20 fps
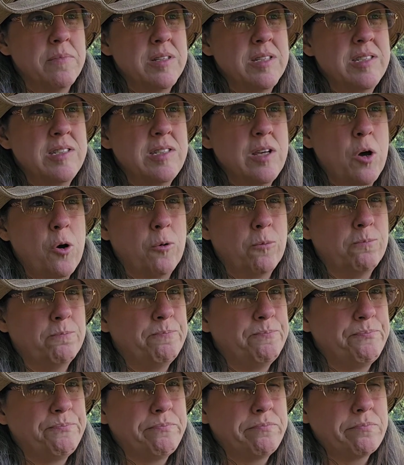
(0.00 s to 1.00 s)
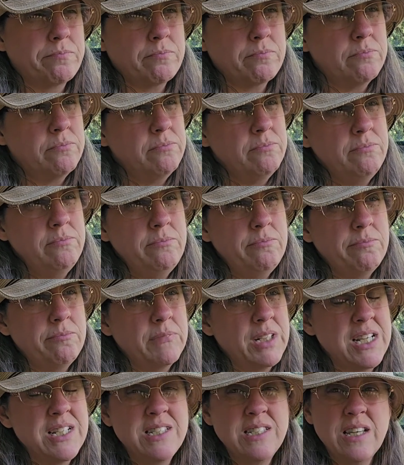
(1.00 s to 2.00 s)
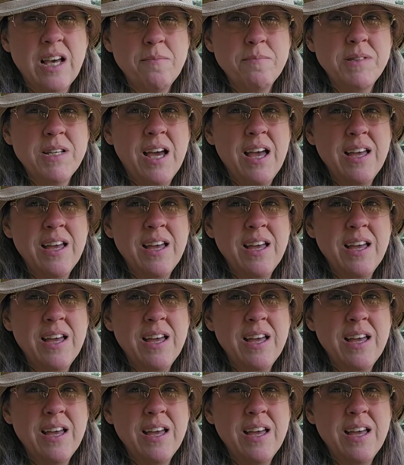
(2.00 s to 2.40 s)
So some